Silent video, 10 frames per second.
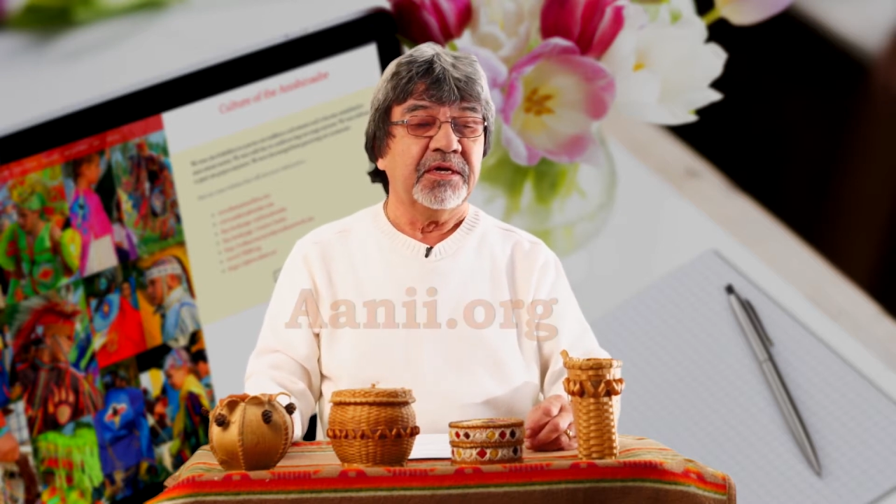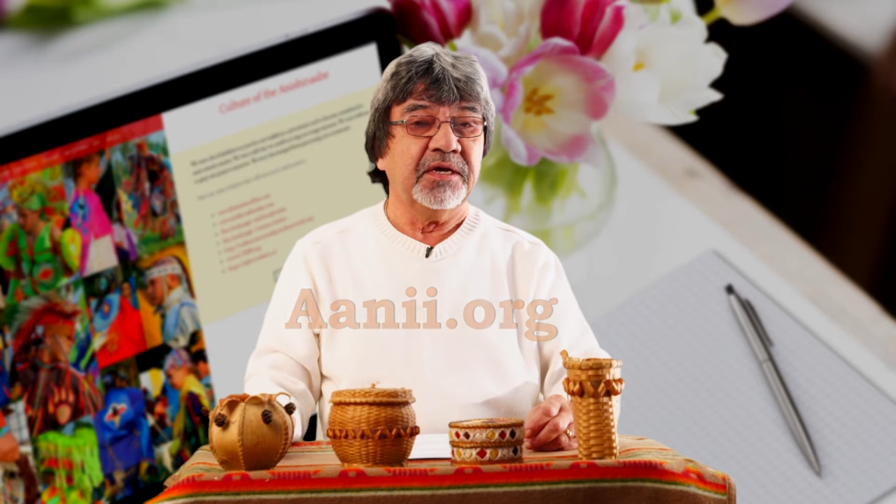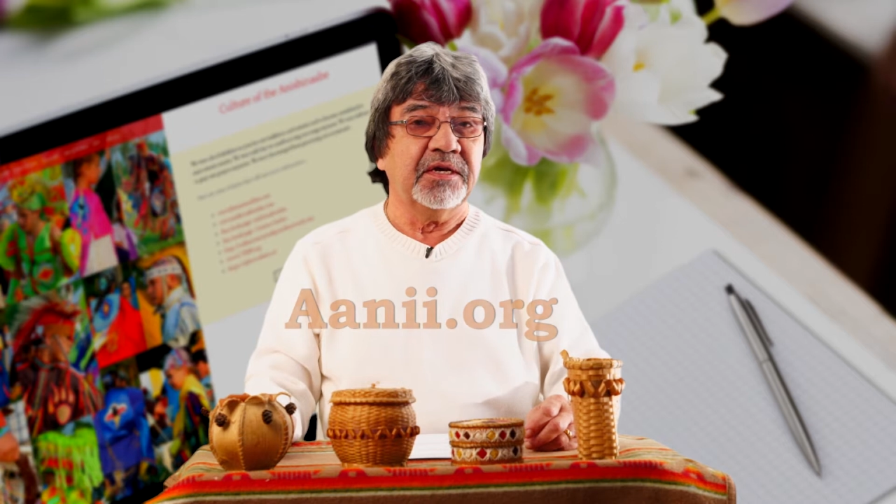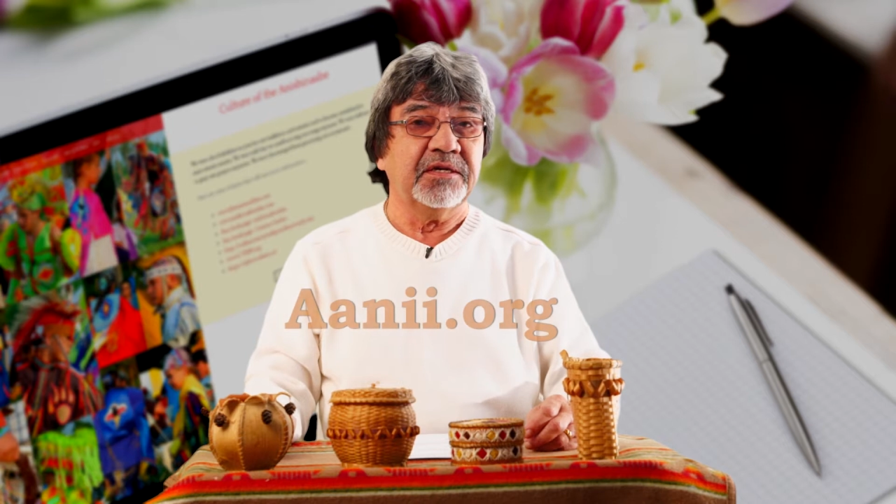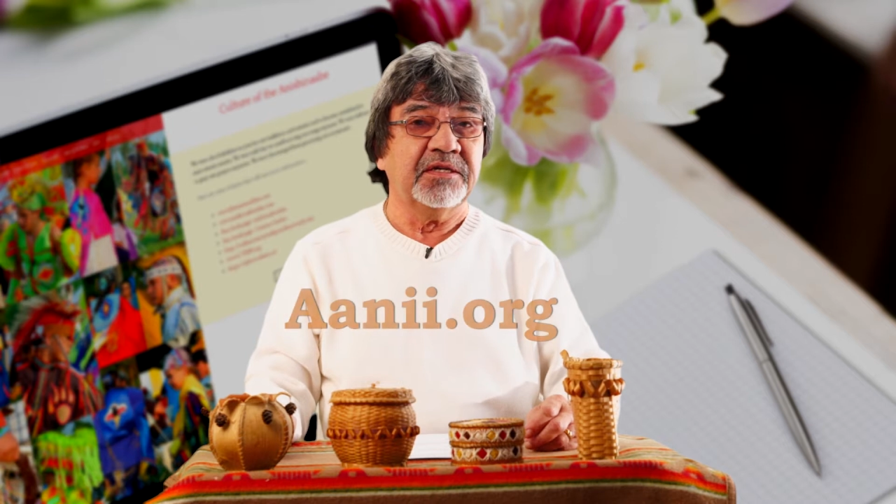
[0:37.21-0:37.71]

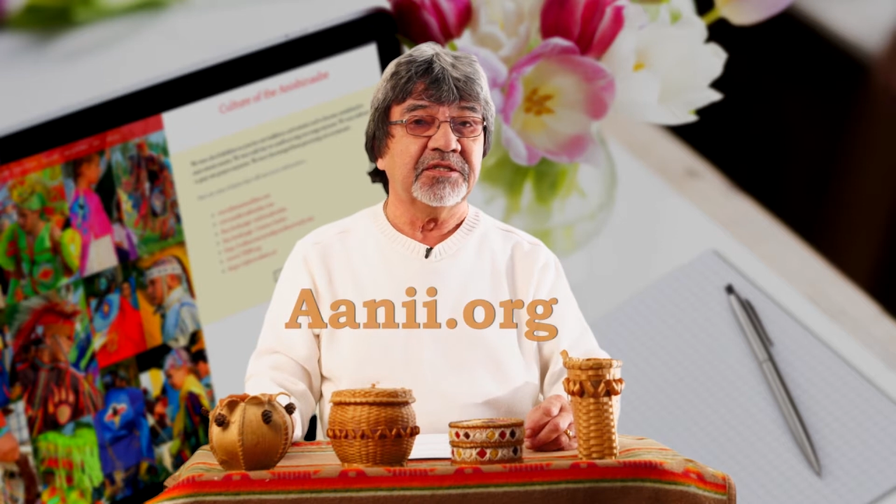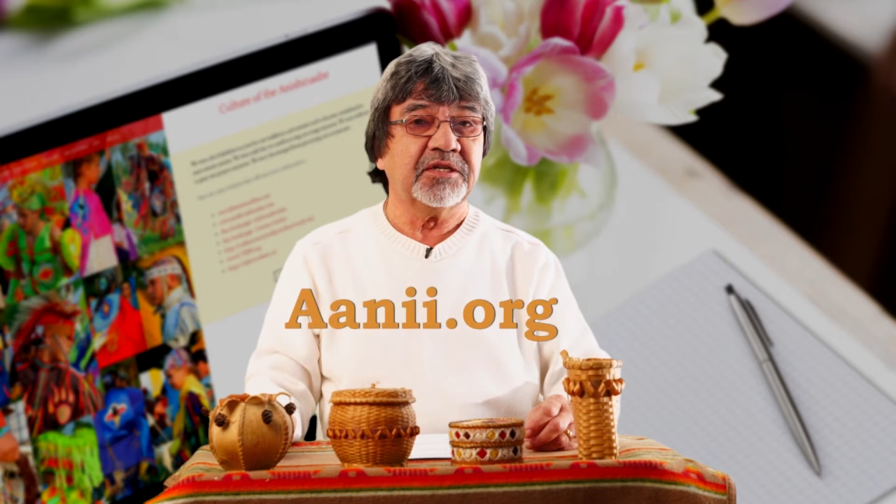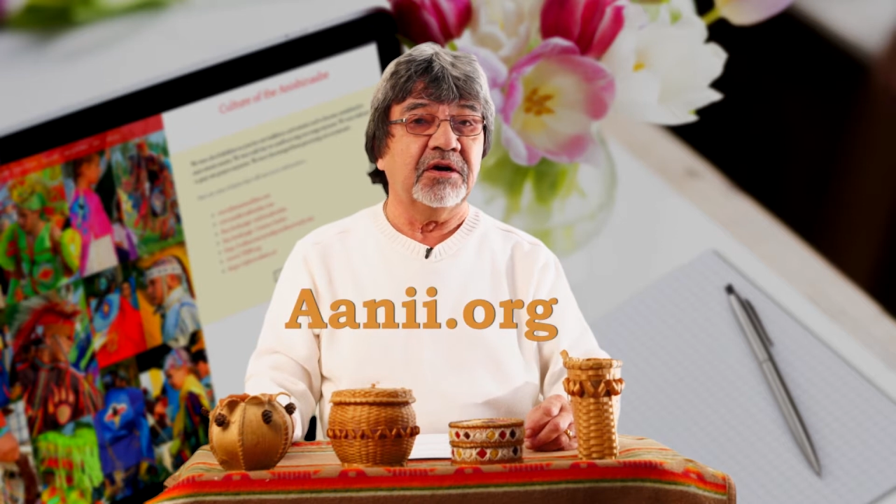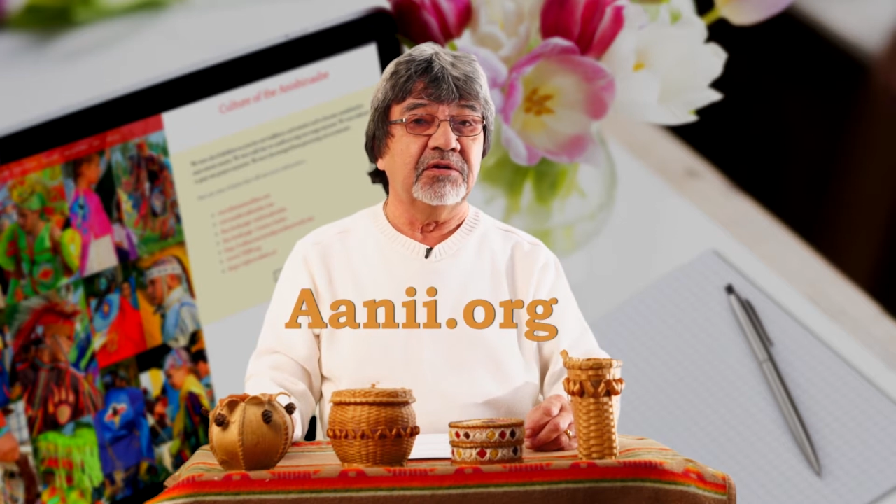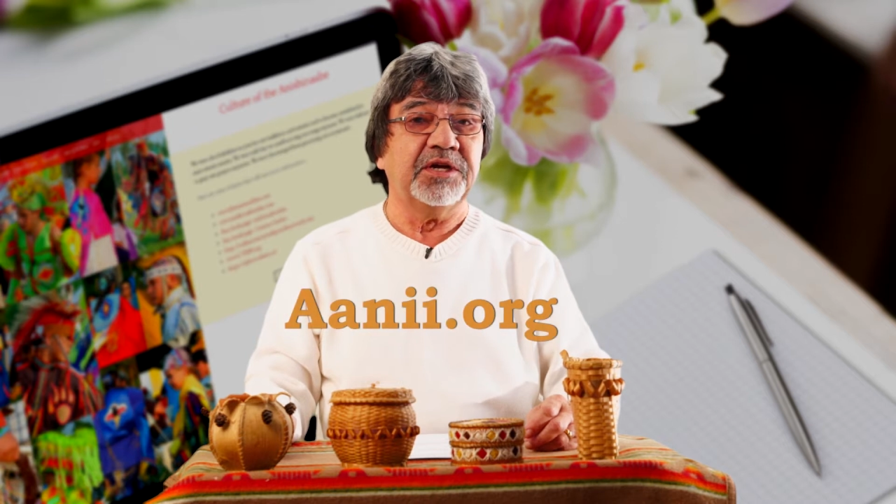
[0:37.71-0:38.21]
And it's
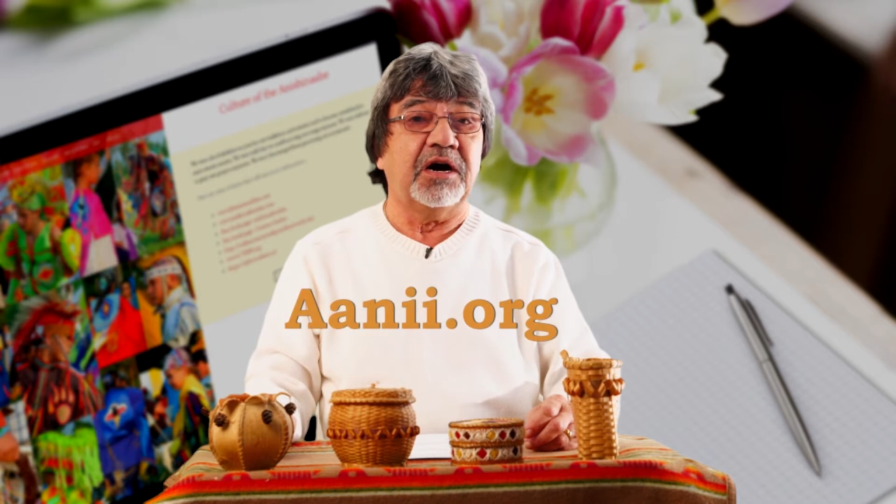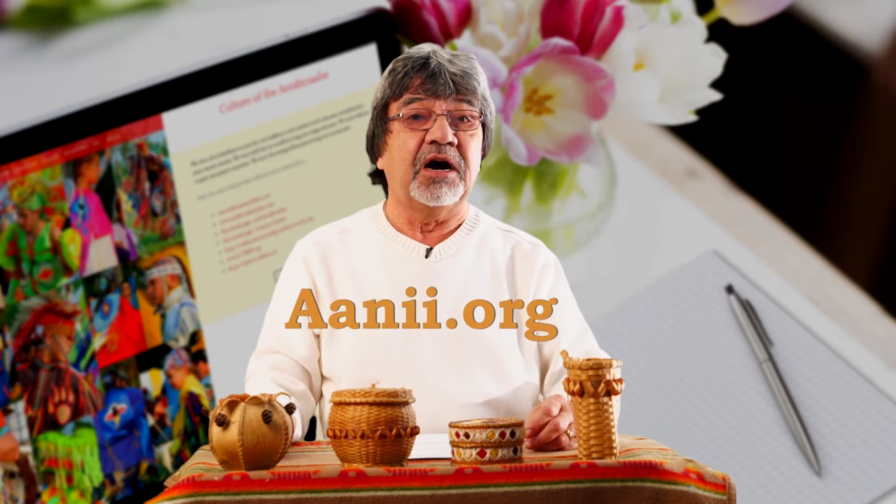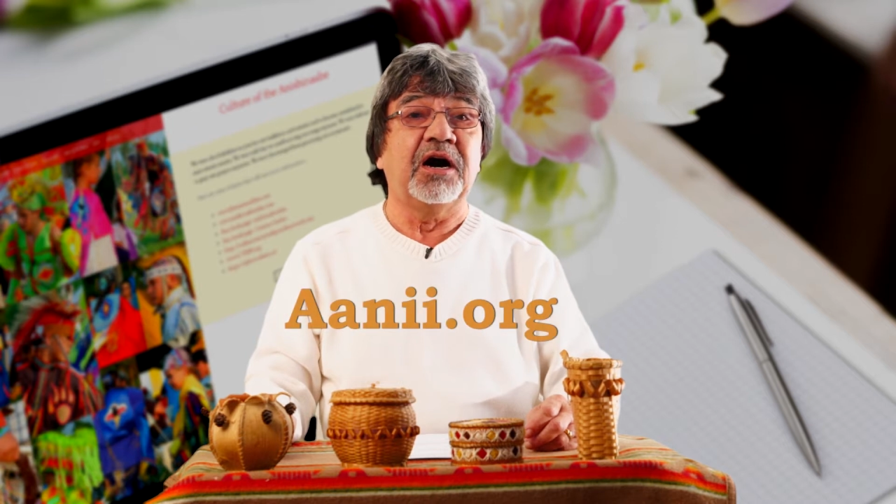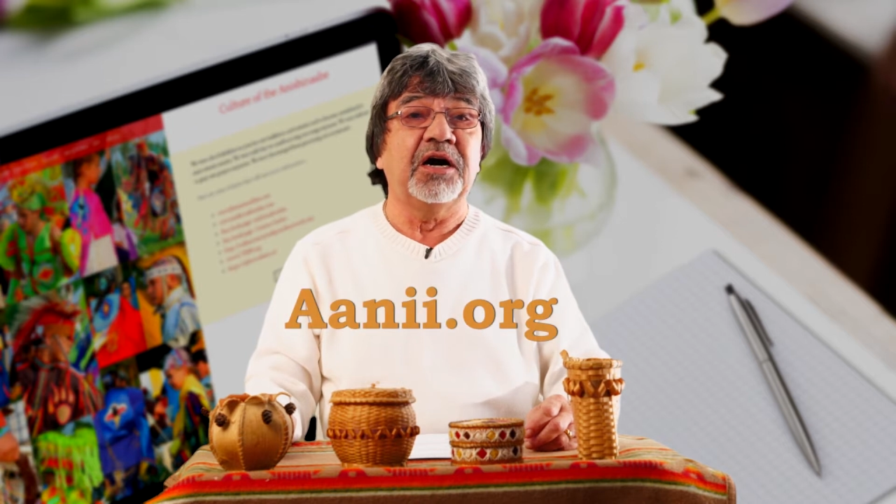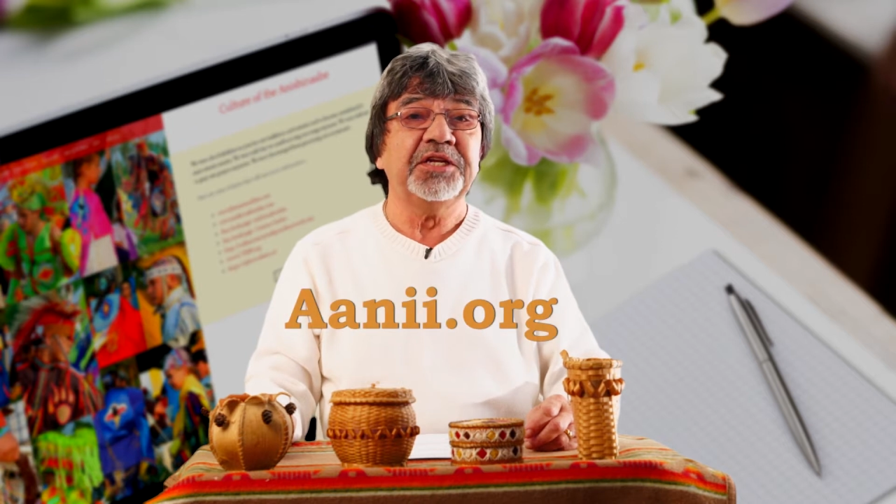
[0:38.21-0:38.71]
called
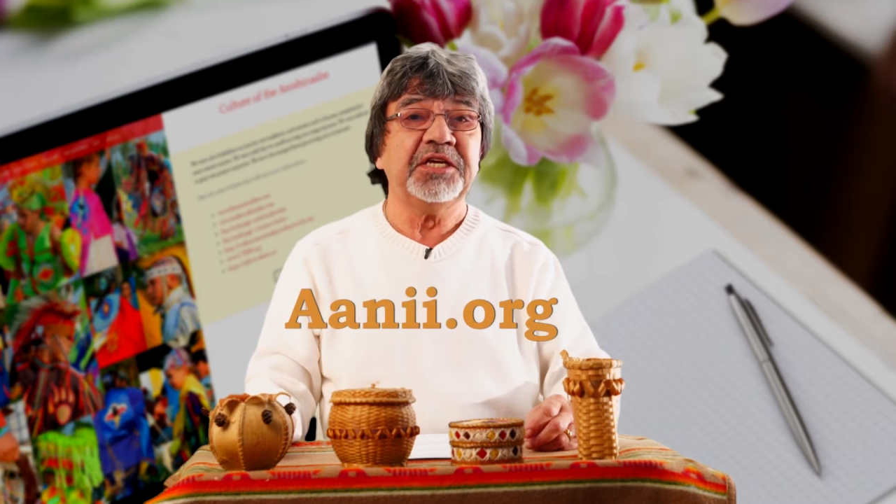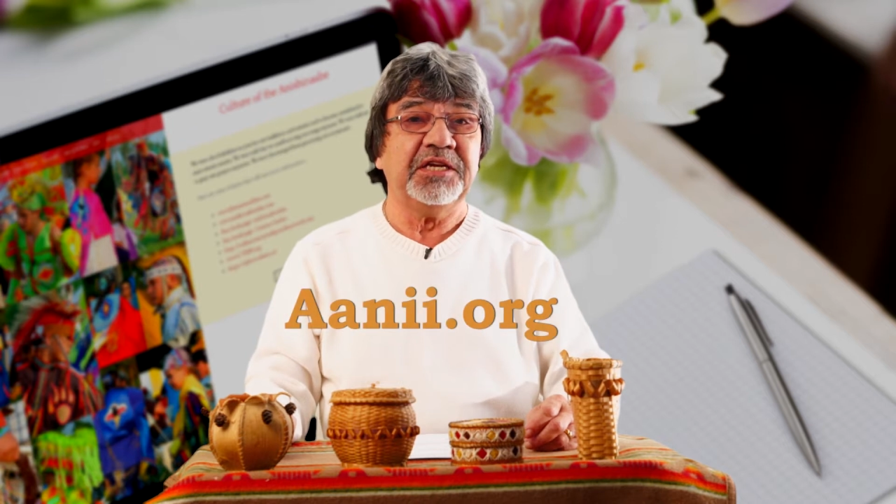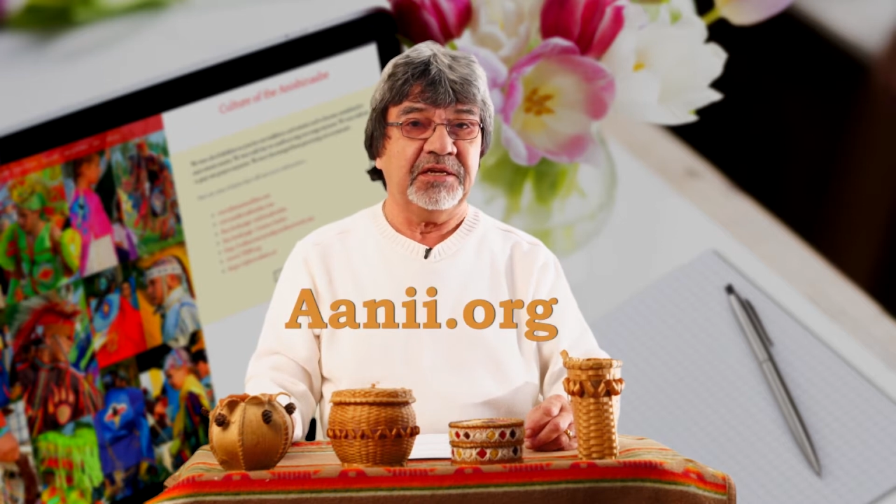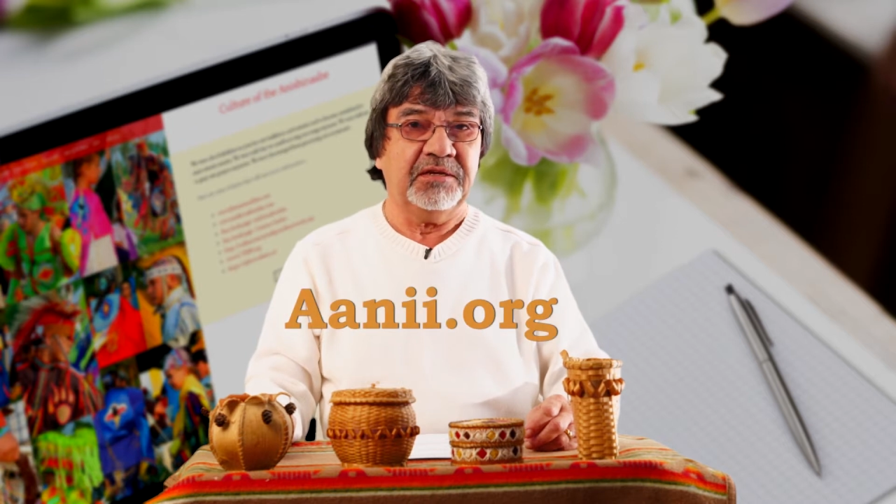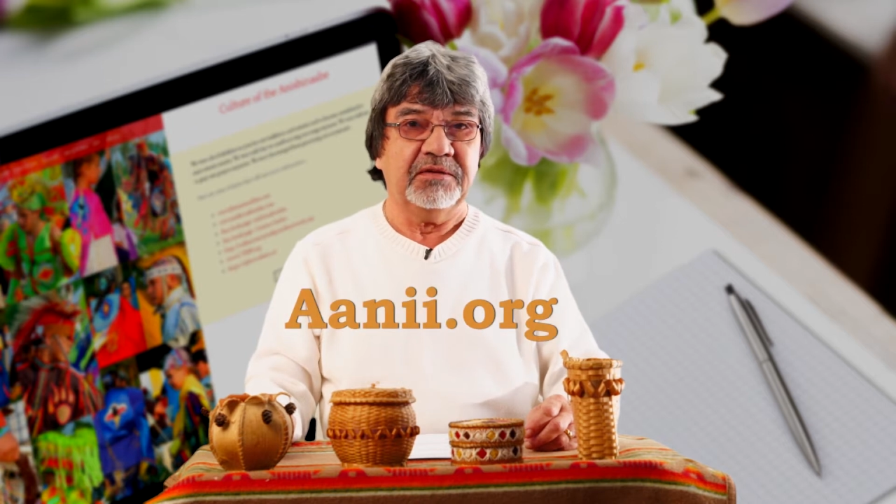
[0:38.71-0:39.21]
ani.org.